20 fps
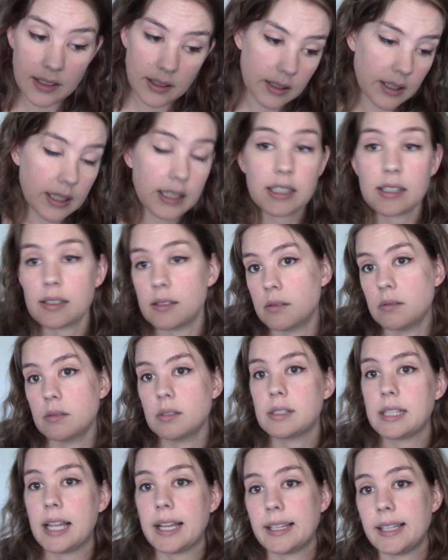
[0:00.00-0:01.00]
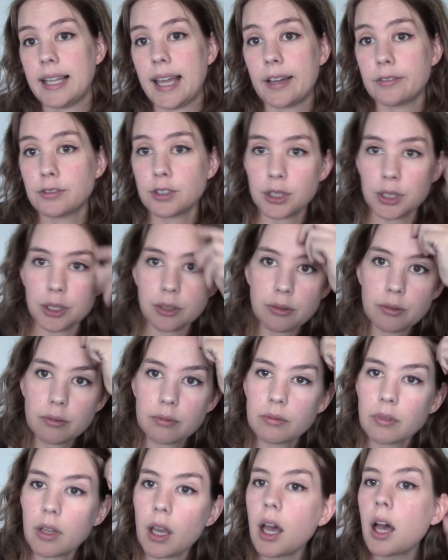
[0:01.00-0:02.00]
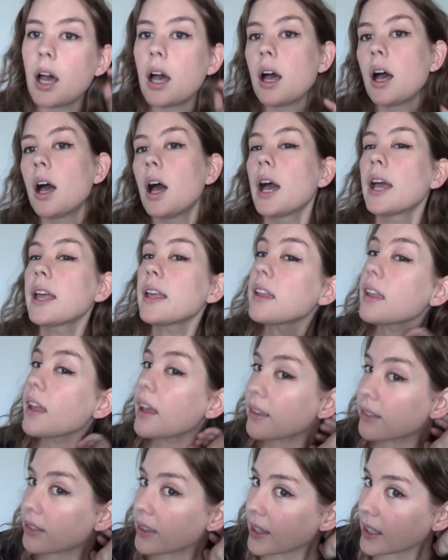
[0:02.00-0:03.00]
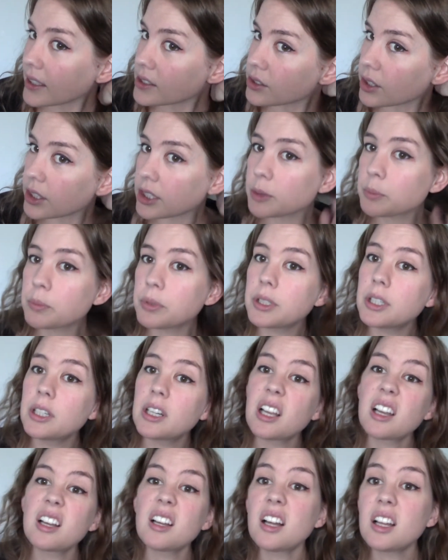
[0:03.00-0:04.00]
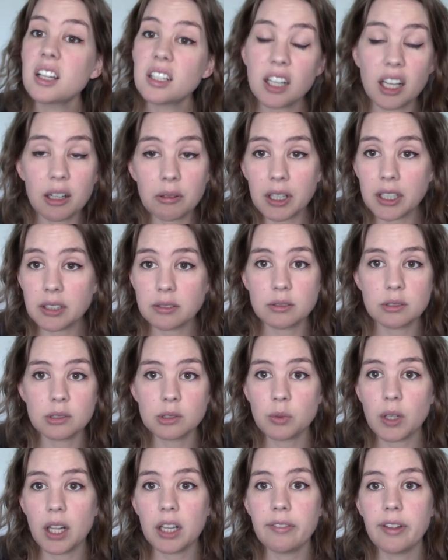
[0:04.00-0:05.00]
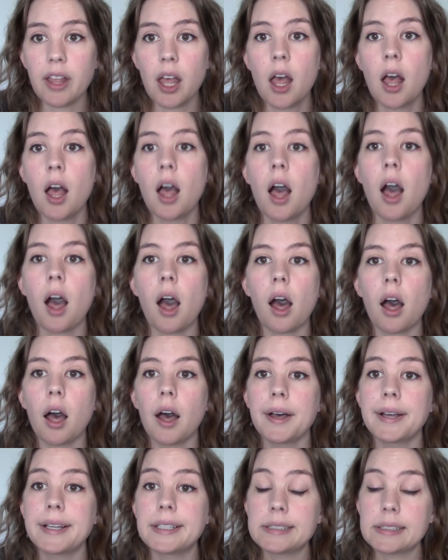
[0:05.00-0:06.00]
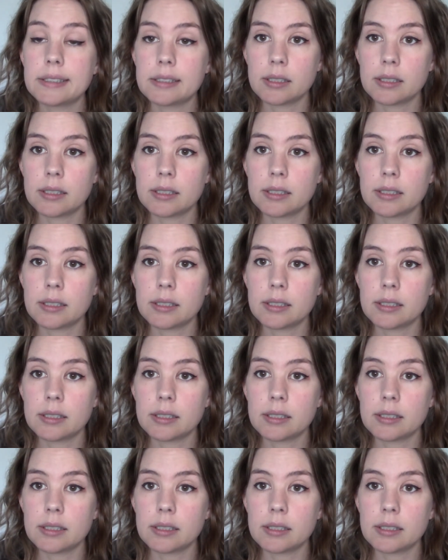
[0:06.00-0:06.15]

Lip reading: It's slightly afternoon. I think I started putting on around 12.